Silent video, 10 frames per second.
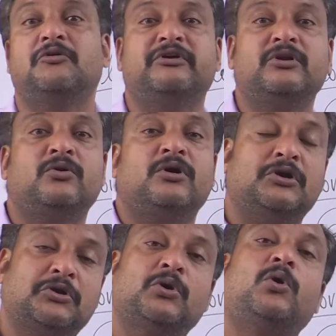We know
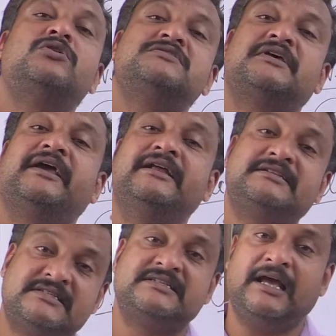a rose
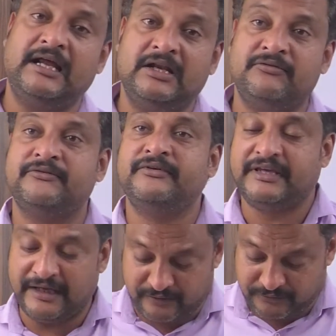itself
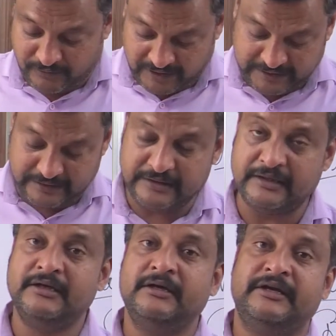we can find
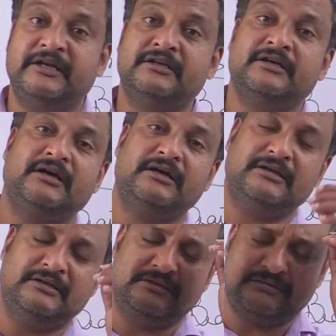in
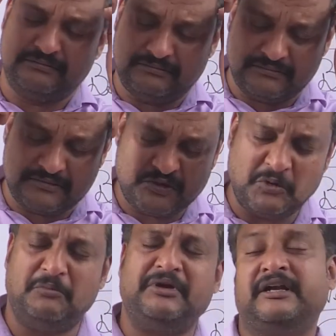
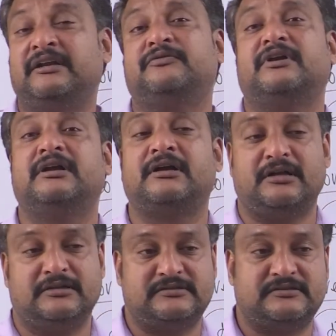so many different
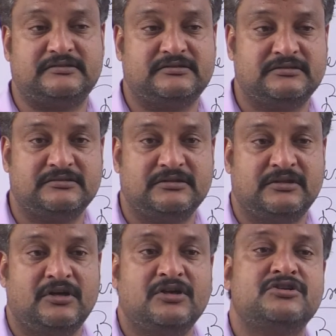colors.
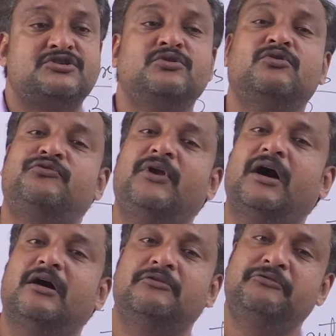Shoe
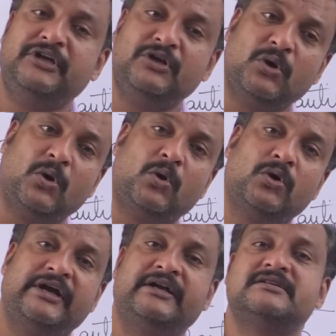flower, we
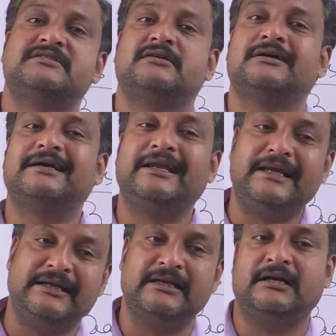know it is
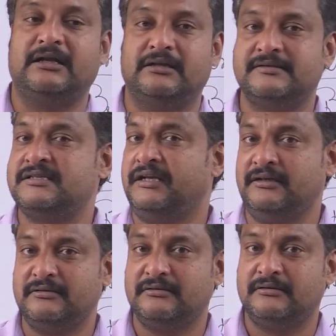green in color, isn't it?